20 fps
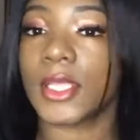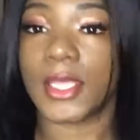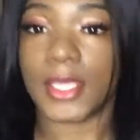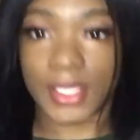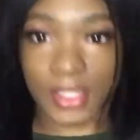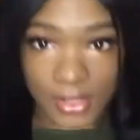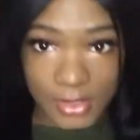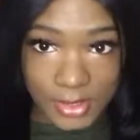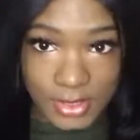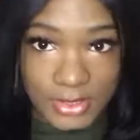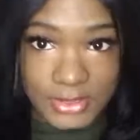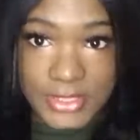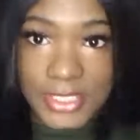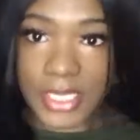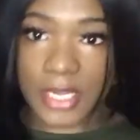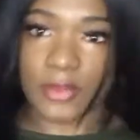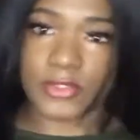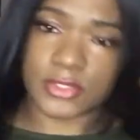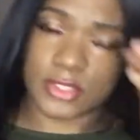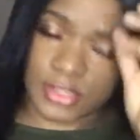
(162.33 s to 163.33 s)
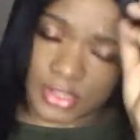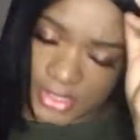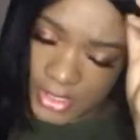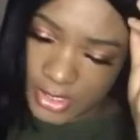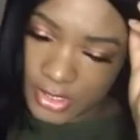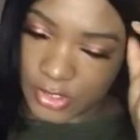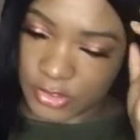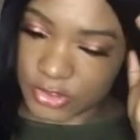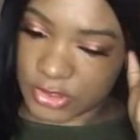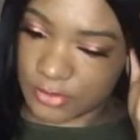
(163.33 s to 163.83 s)
And this hair was only
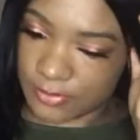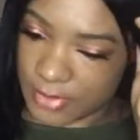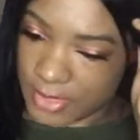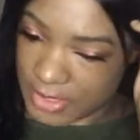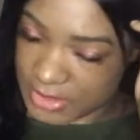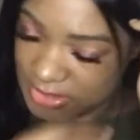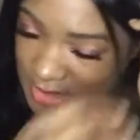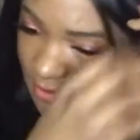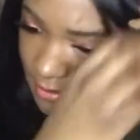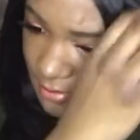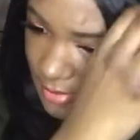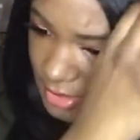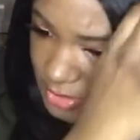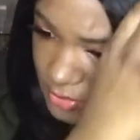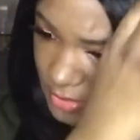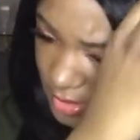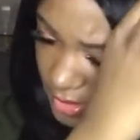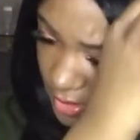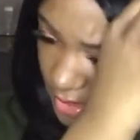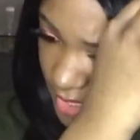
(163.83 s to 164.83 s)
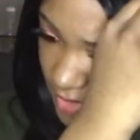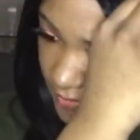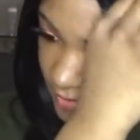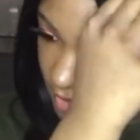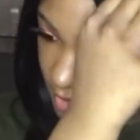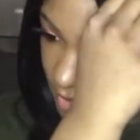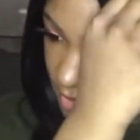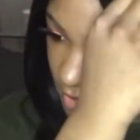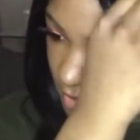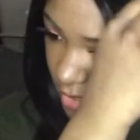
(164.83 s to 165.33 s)
$100. Let me make sure I don't have
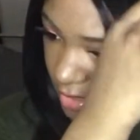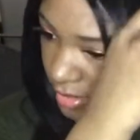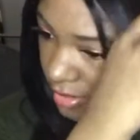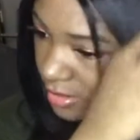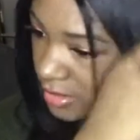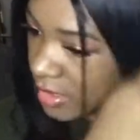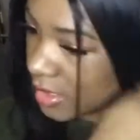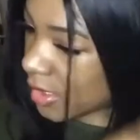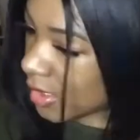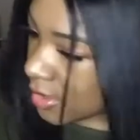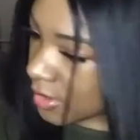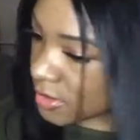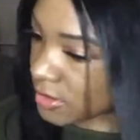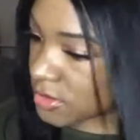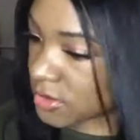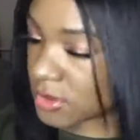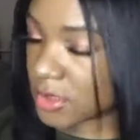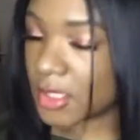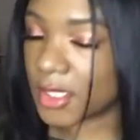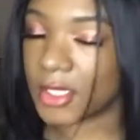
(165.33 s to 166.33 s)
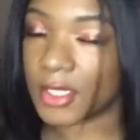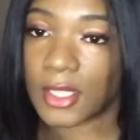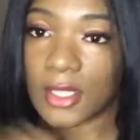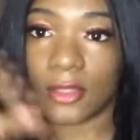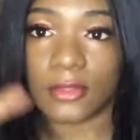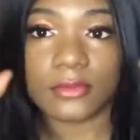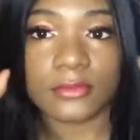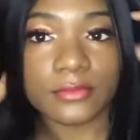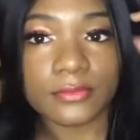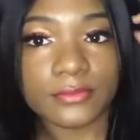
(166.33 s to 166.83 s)
any other hair sticking
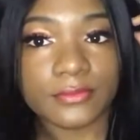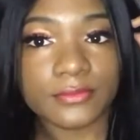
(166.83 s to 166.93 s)
out.